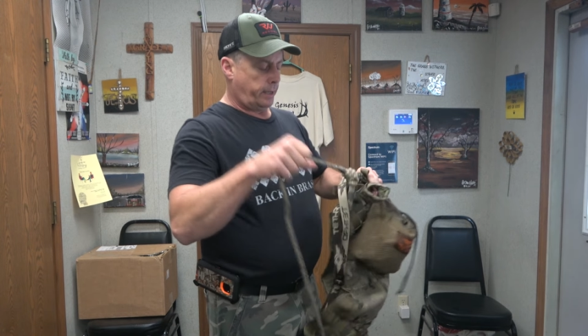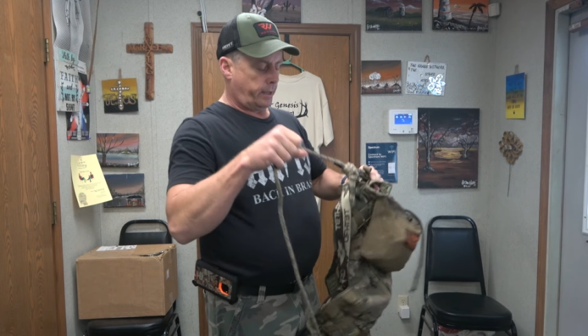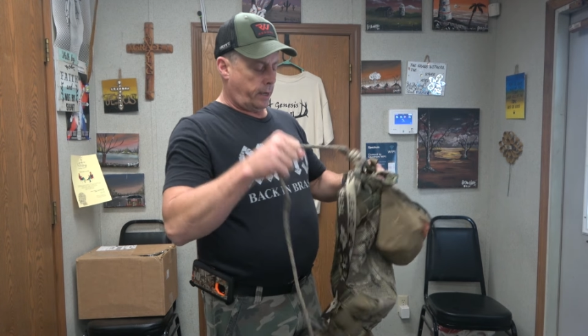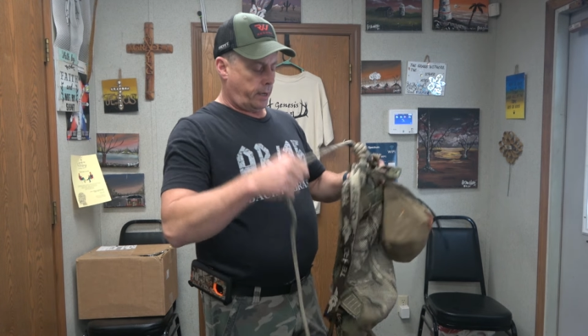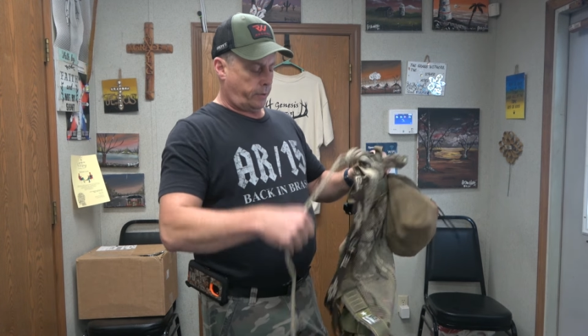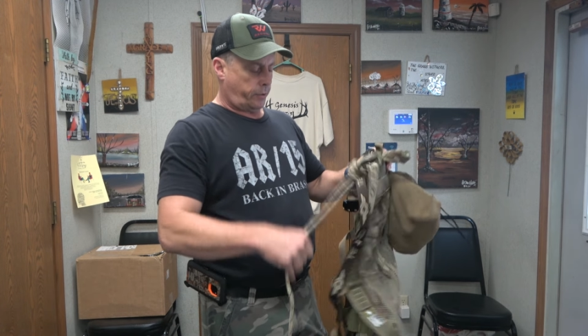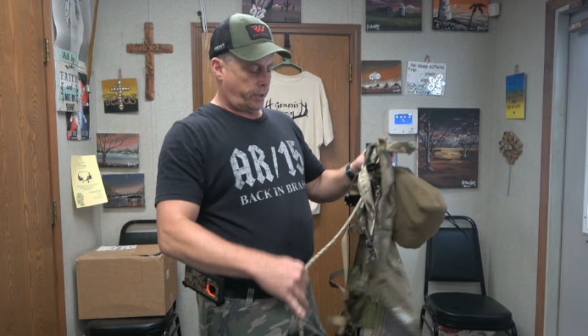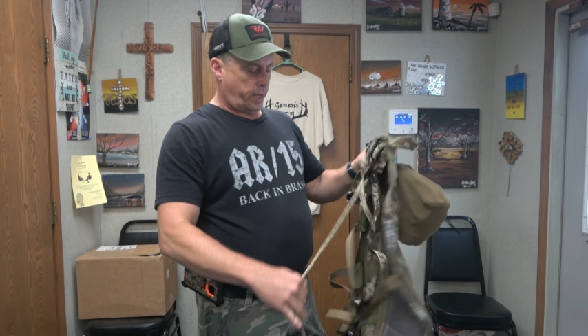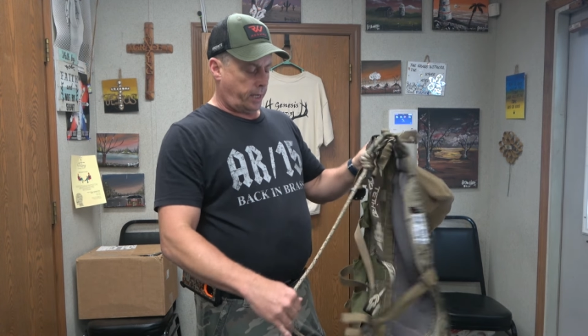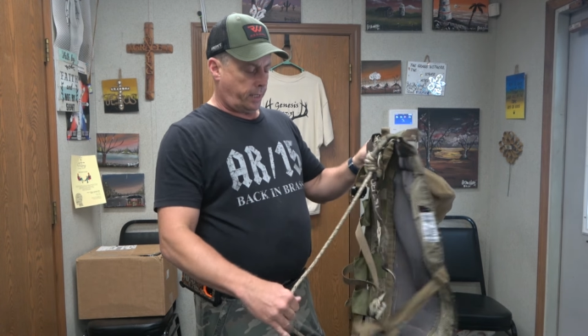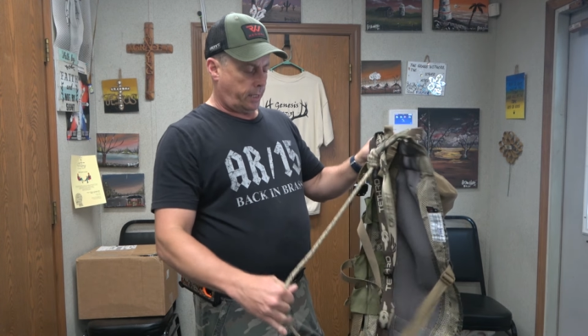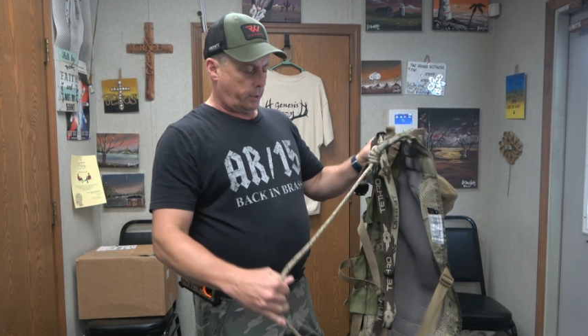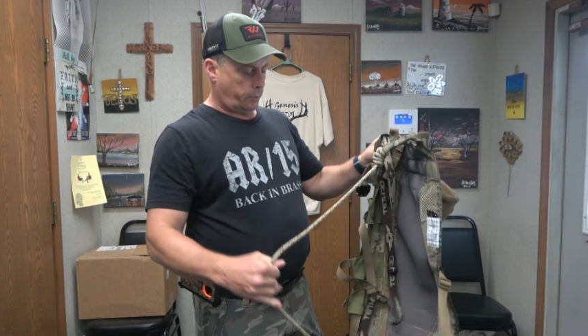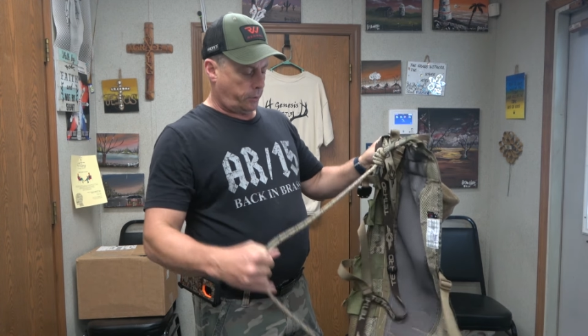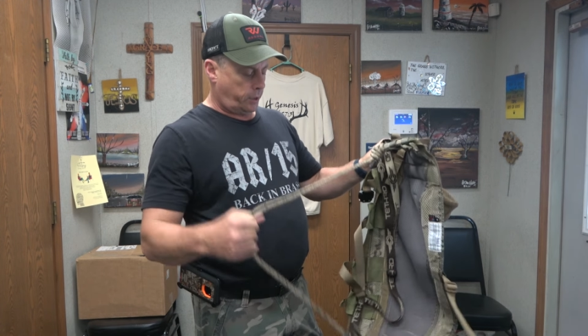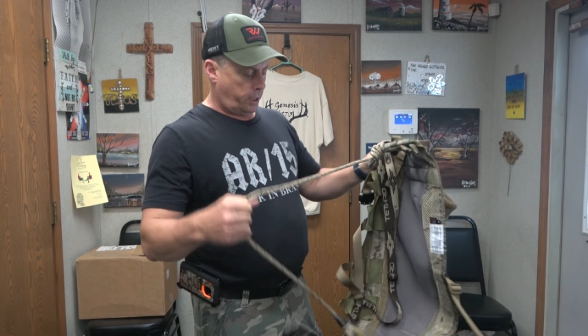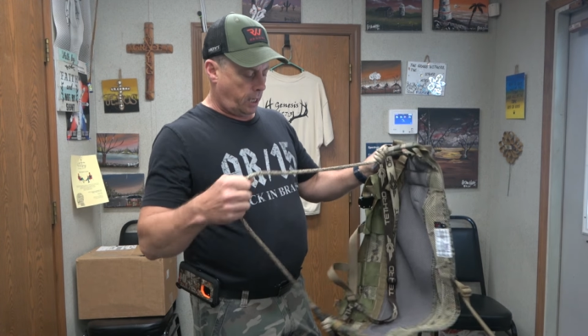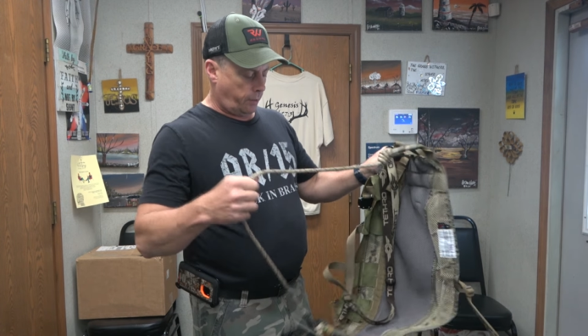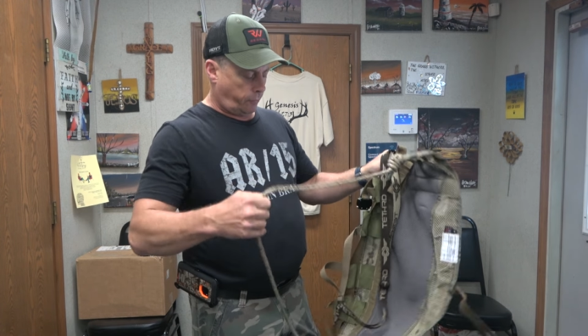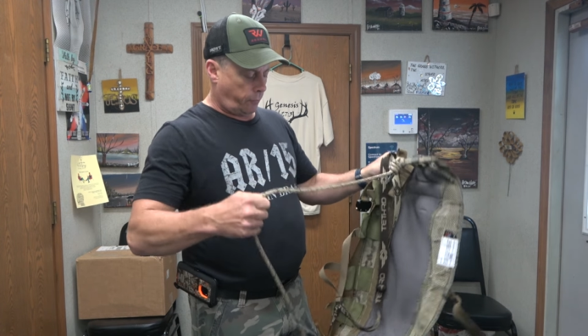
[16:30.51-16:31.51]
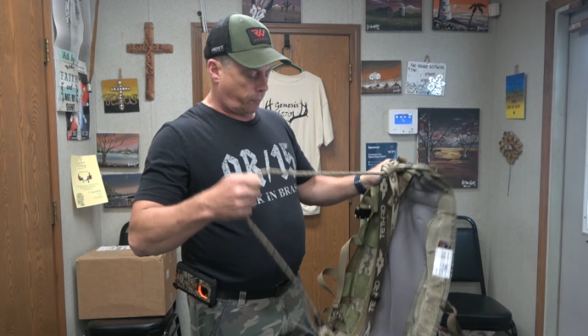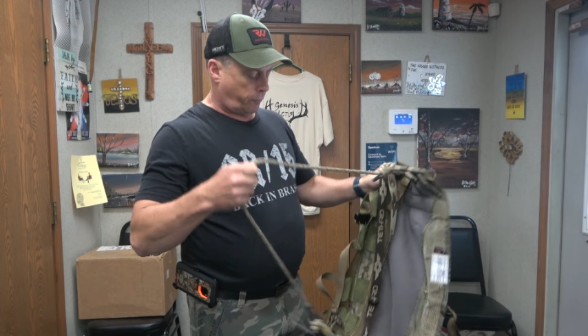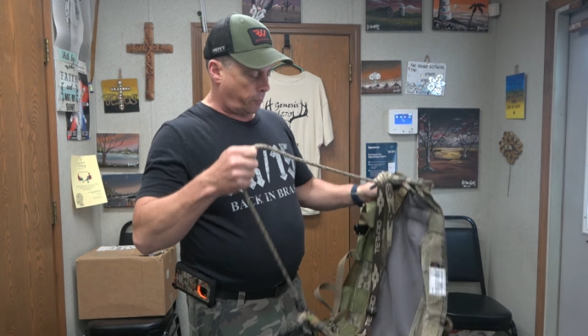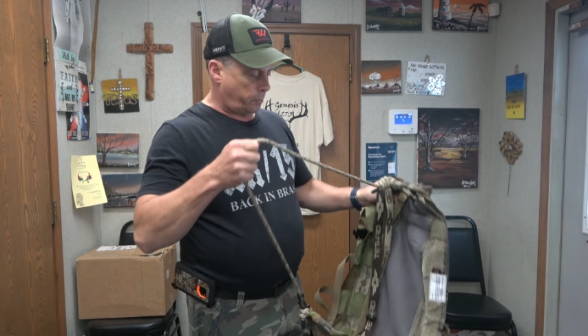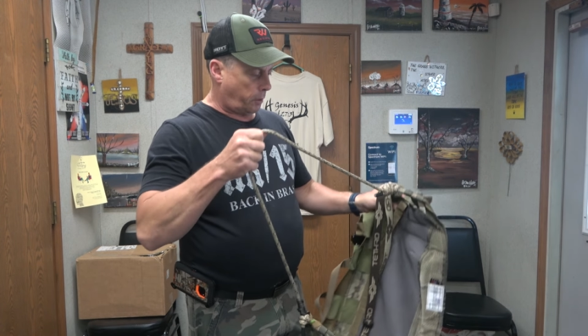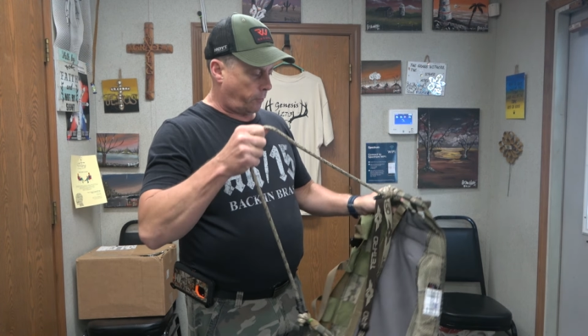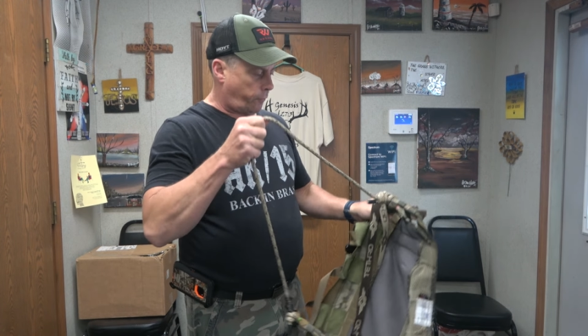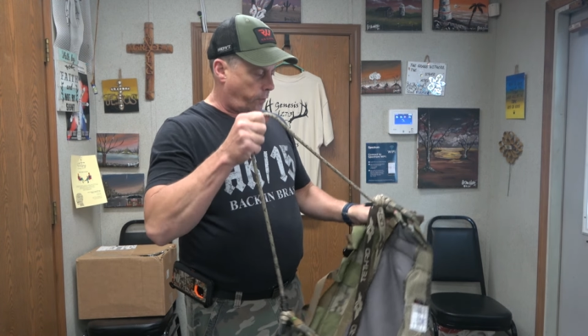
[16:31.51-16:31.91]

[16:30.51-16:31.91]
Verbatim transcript: another thing that was different from the